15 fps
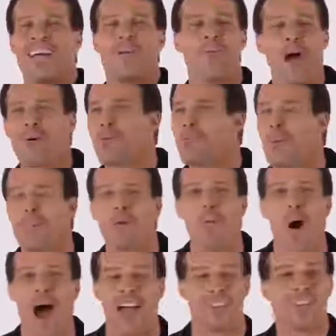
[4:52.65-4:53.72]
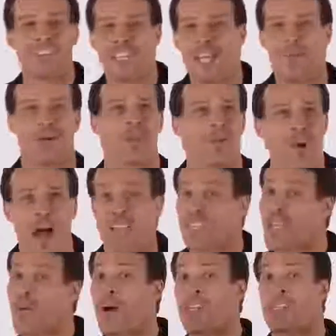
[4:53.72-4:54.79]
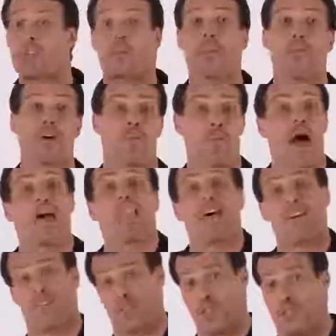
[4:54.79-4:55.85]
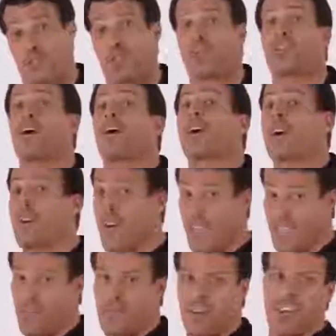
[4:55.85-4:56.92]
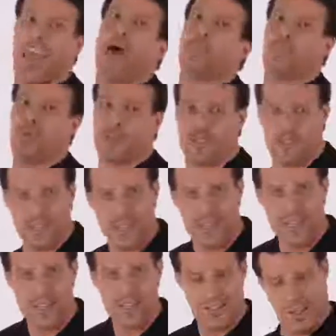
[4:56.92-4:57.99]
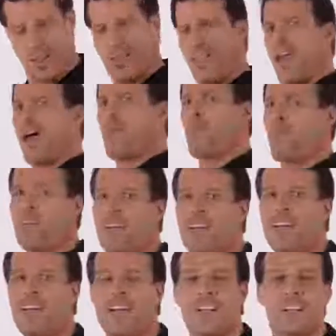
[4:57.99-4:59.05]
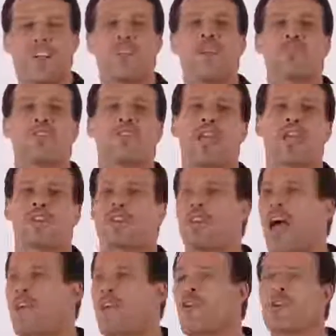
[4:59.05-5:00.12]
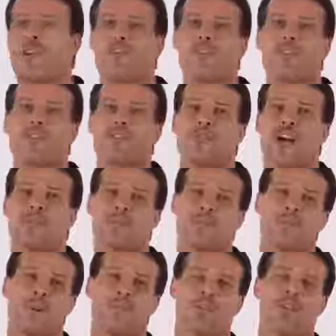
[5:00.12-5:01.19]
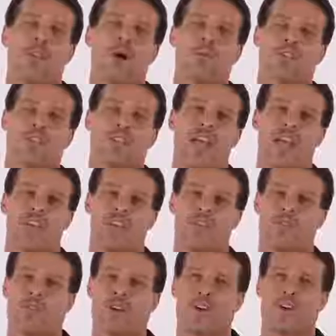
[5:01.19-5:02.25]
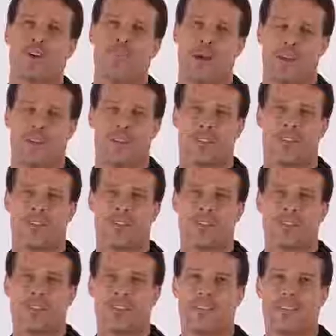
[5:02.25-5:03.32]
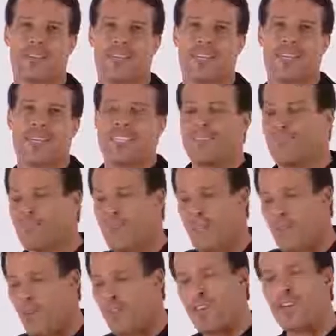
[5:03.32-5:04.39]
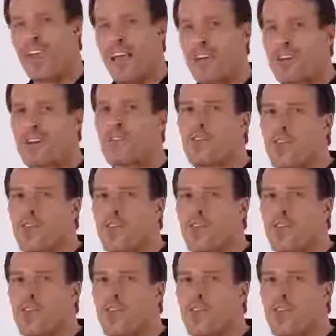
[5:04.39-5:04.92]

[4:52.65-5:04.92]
And why would people watch? I'll tell you why they watch. They watch these people and go, my life's still pretty darn good compared to that person. Look at them. You don't have to change your life. All you have to do is find somebody with a lower standard and you'll feel good about yourself. But if you feel that good